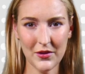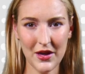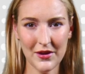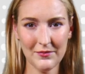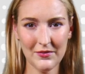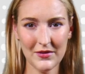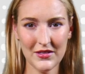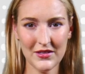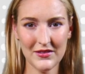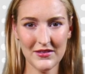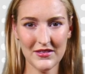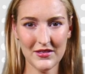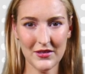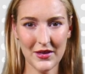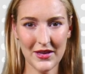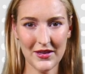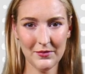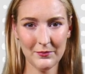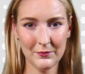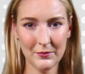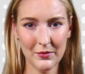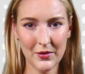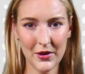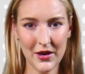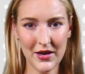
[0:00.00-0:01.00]
evidence
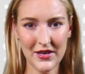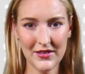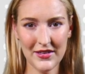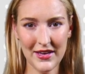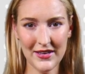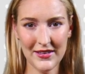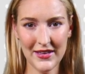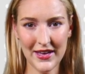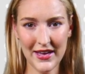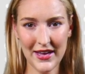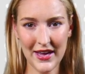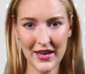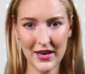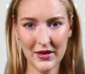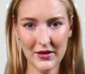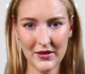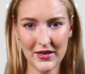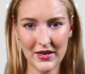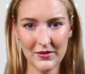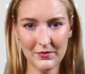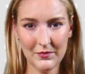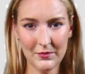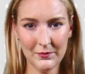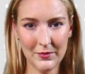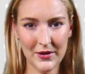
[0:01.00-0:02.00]
like blood and hair
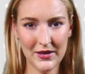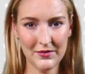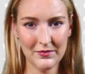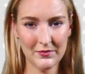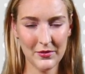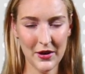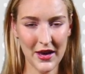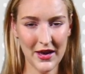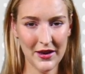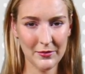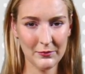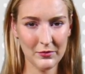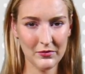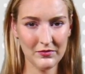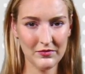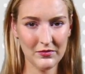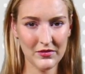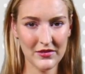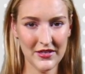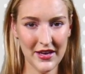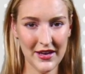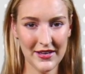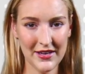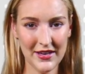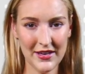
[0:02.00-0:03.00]
can remain viable for
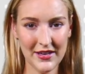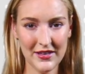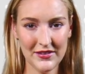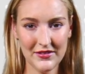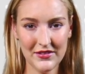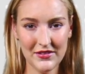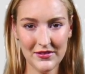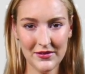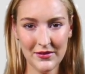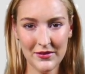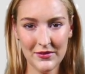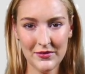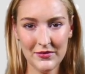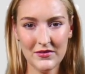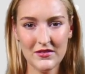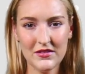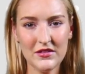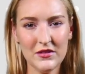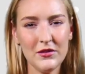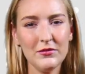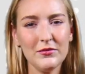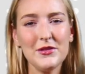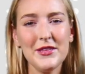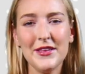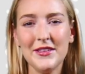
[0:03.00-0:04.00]
decades,
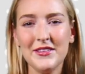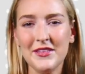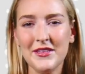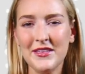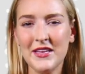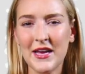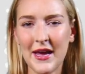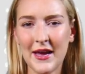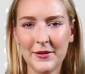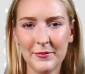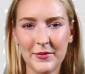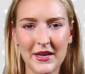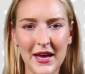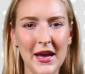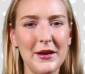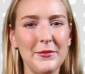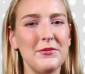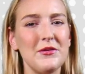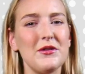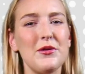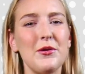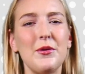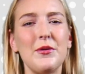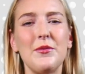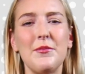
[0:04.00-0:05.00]
serving as a time
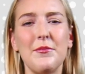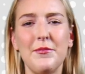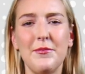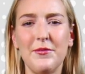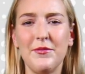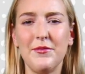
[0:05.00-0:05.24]
capsule.